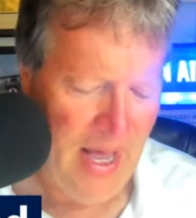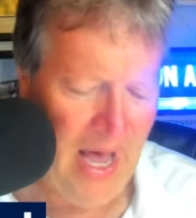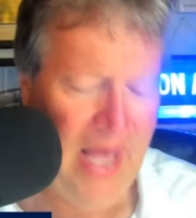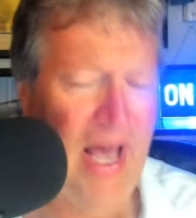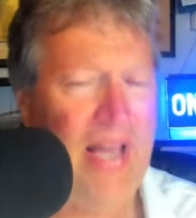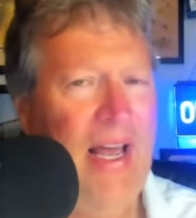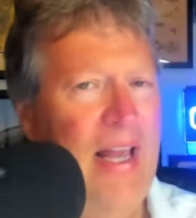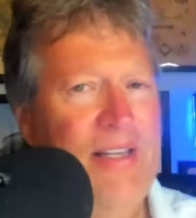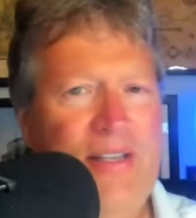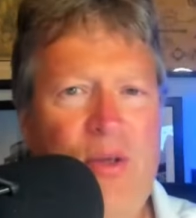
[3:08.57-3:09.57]
I, I, I
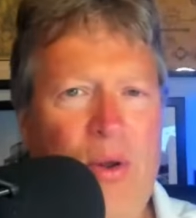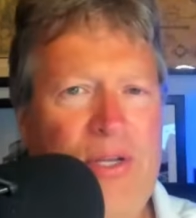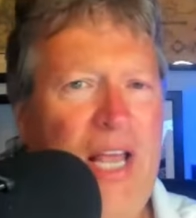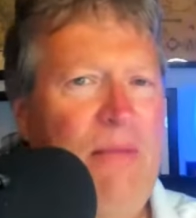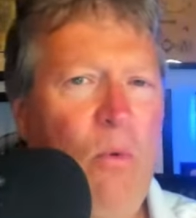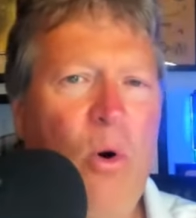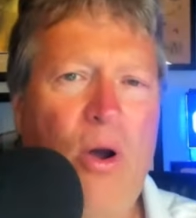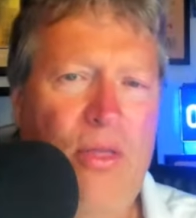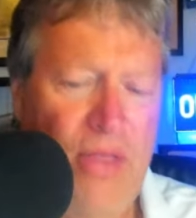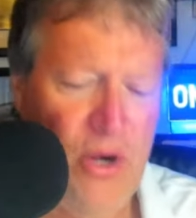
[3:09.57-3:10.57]
didn't notice any
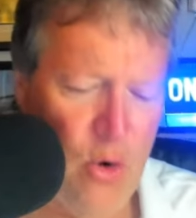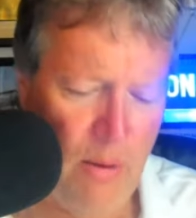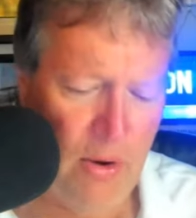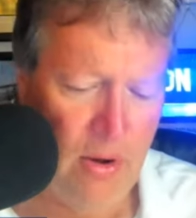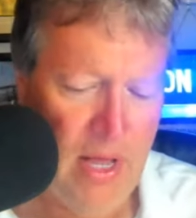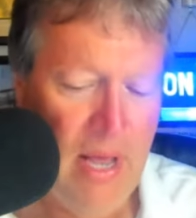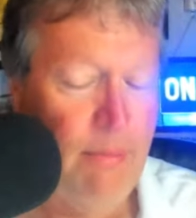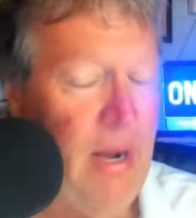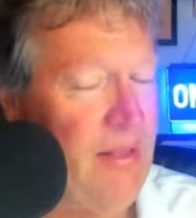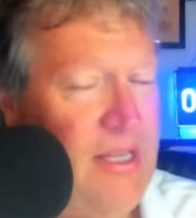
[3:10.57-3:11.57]
more than normal.
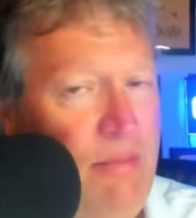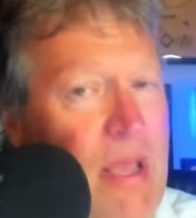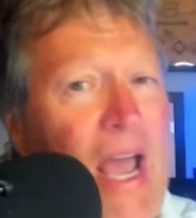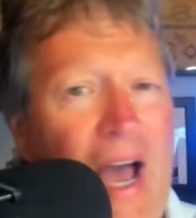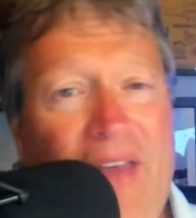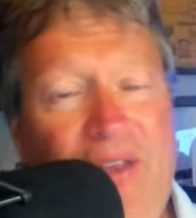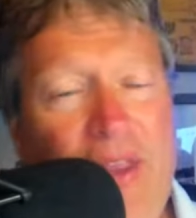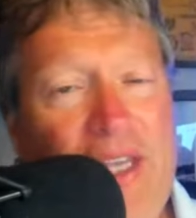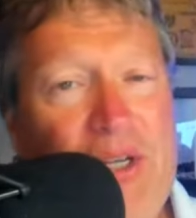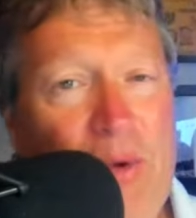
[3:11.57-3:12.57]
But to me, I
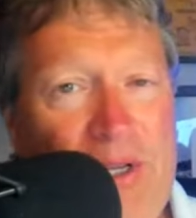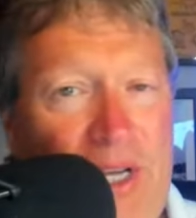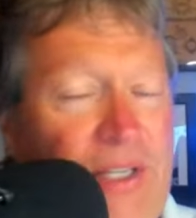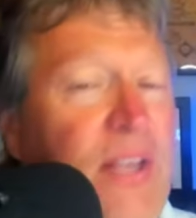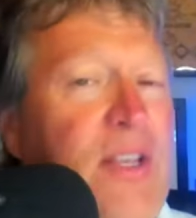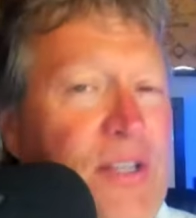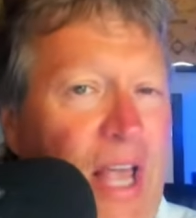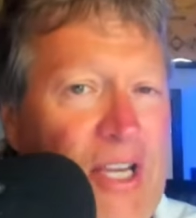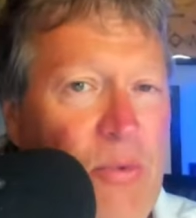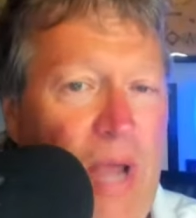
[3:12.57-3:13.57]
thought this was, I said this
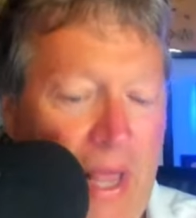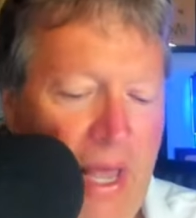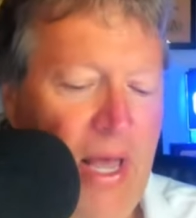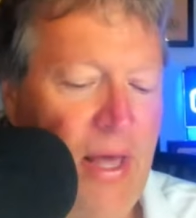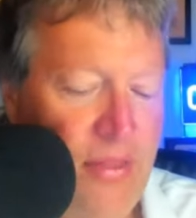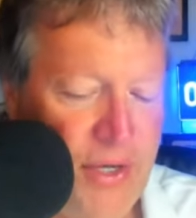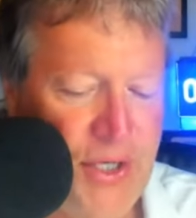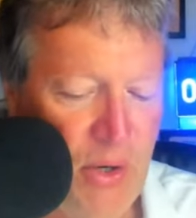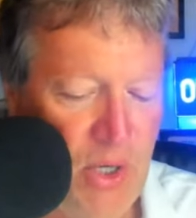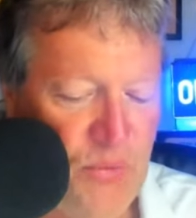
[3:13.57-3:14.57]
last week, this
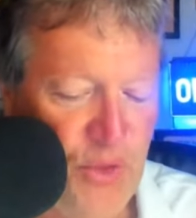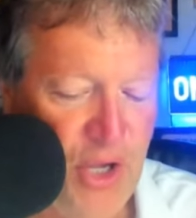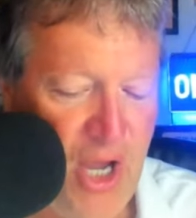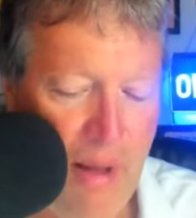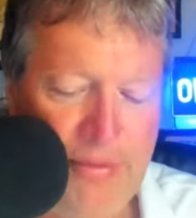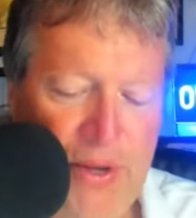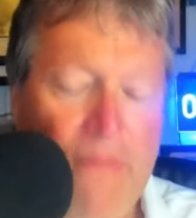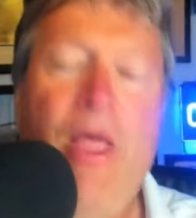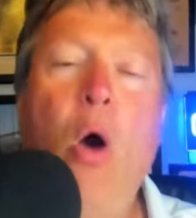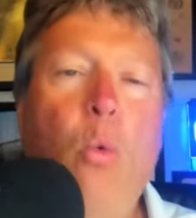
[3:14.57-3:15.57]
series for the Cubs
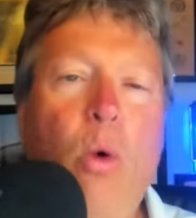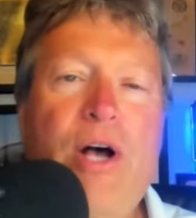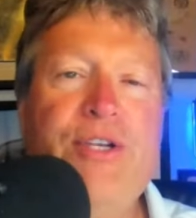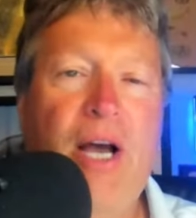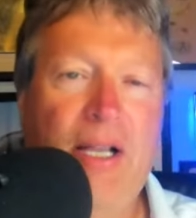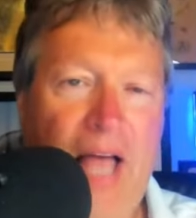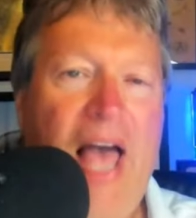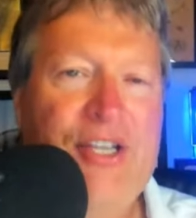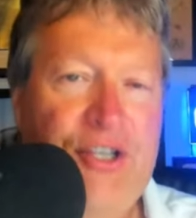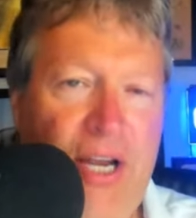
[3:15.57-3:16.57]
was a
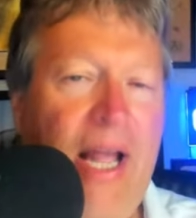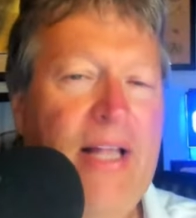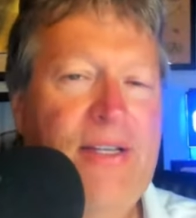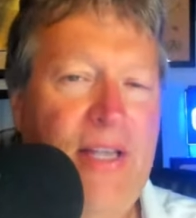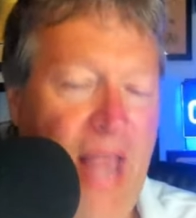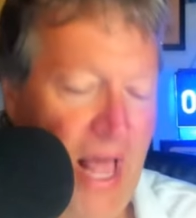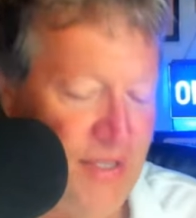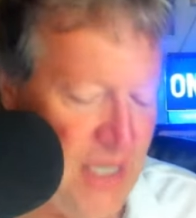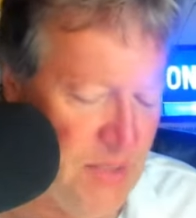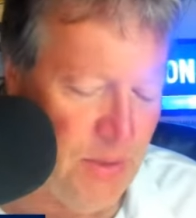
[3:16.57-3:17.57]
last chance to
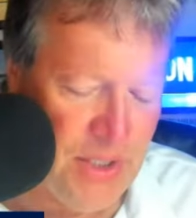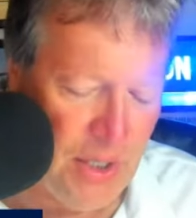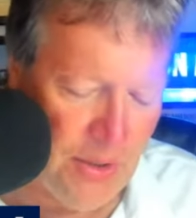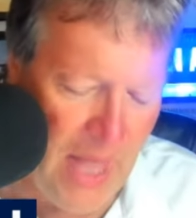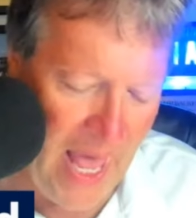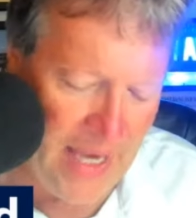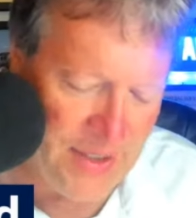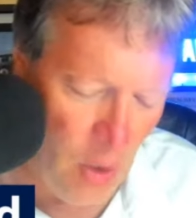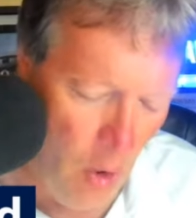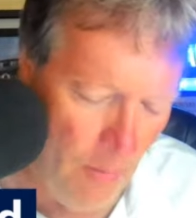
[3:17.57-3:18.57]
dance. This was their
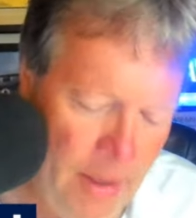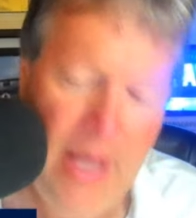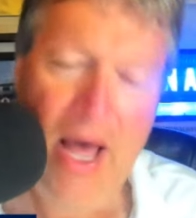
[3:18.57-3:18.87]
last hope.